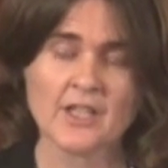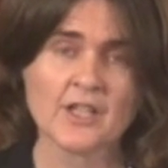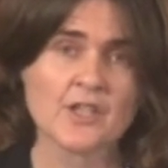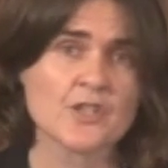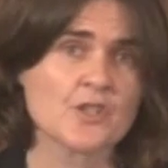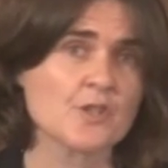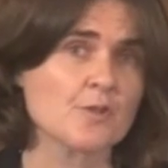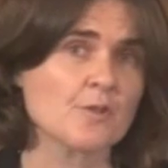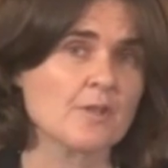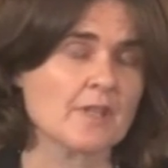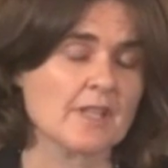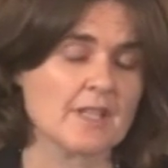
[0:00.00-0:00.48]

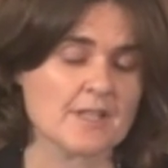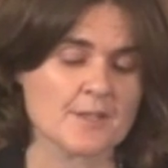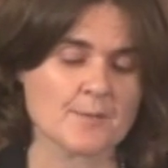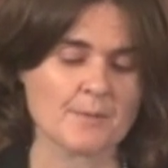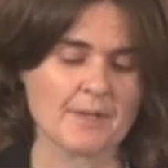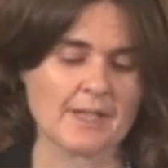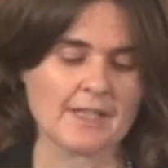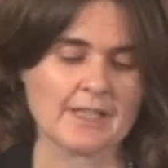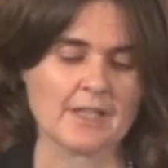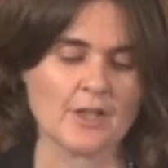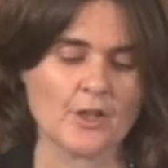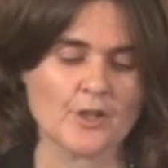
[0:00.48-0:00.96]
due to the
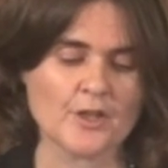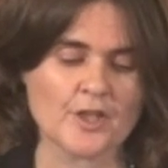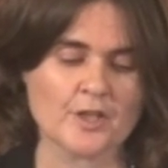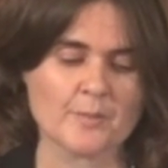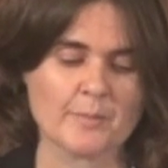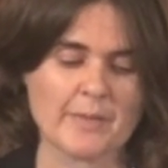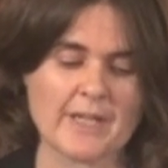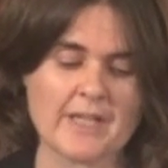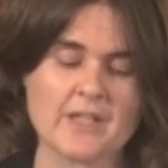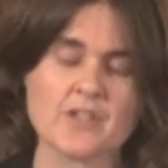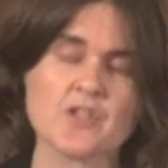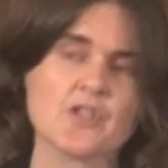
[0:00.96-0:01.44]
Israeli
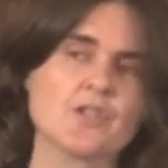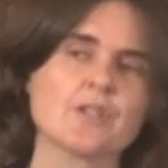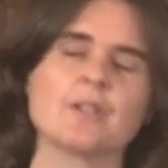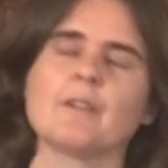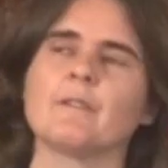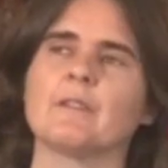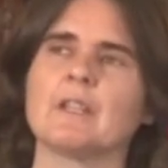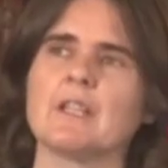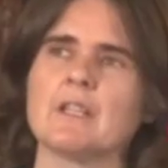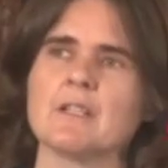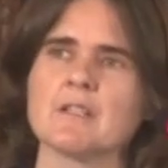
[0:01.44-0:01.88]
occupation and the